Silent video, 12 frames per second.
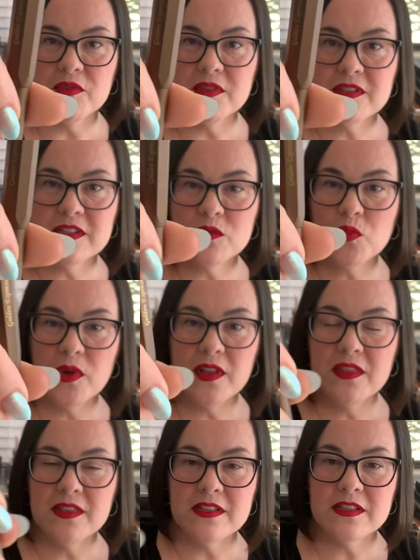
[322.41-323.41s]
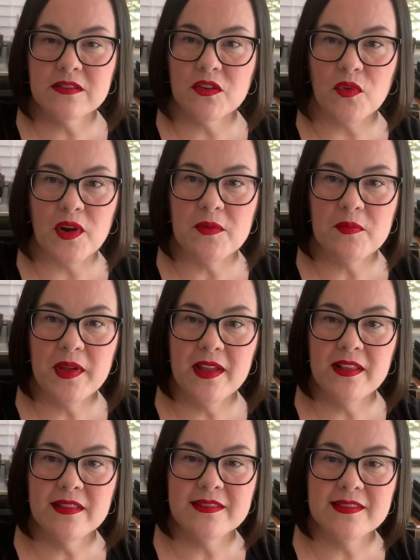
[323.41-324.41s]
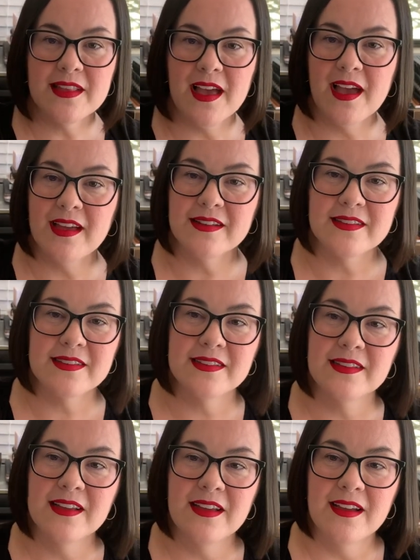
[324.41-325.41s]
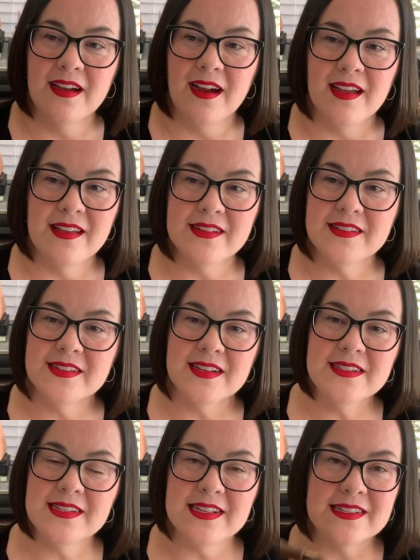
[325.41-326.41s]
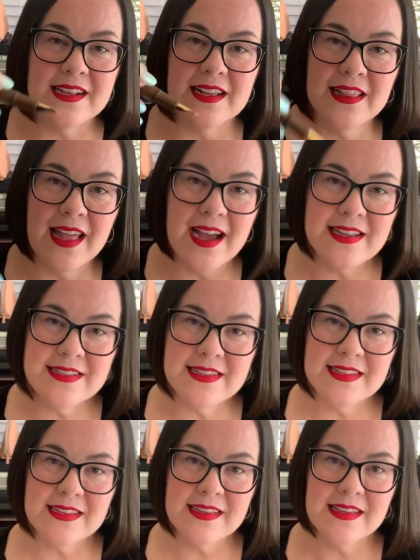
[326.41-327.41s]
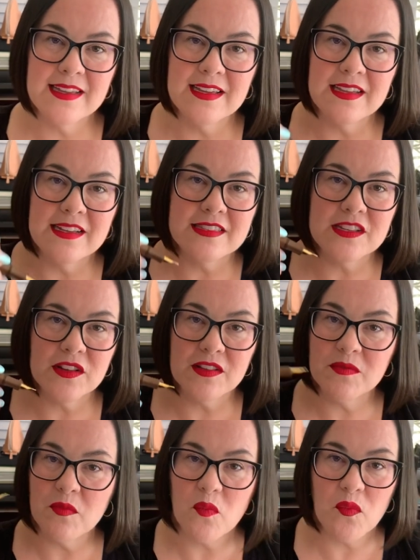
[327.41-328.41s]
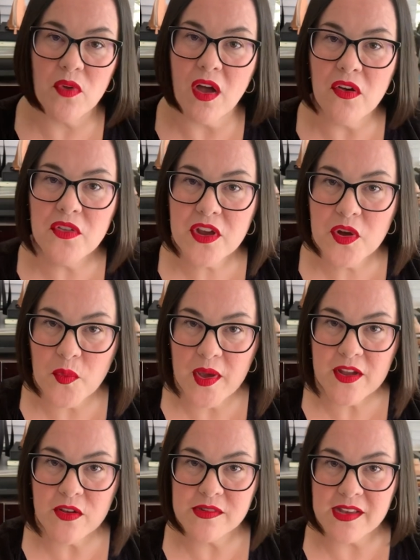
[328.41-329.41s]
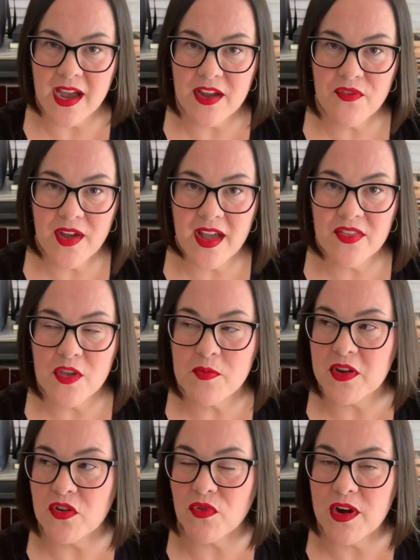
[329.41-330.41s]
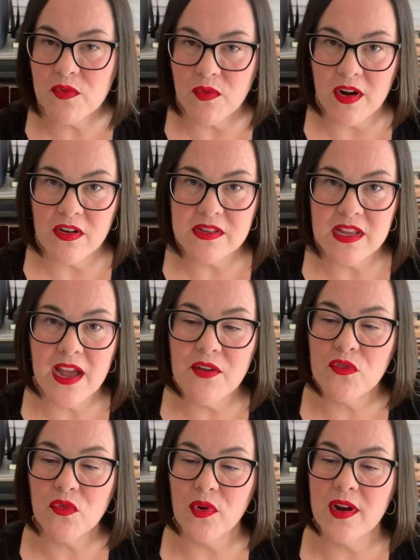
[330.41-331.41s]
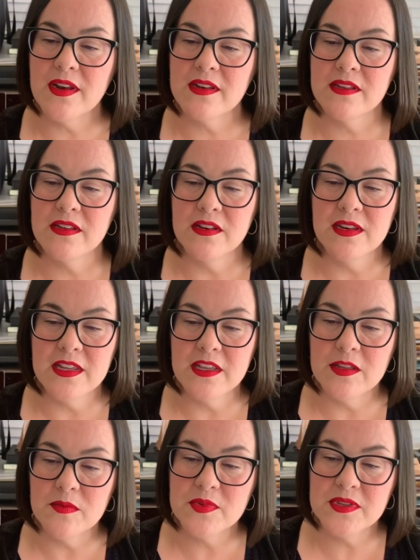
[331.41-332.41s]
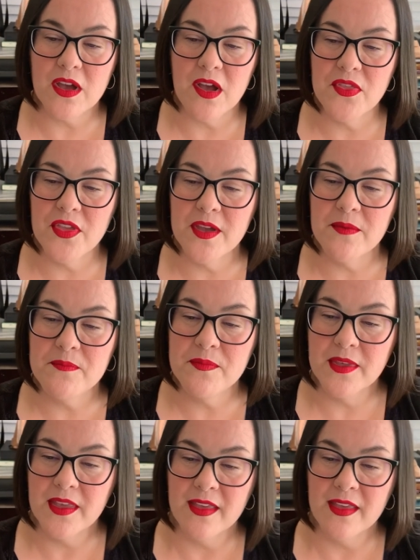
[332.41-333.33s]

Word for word: This is one of these great pens that it's just, it's a classic. It's a, all the Kawecos I've had, they've been great writers. They have great nibs on them.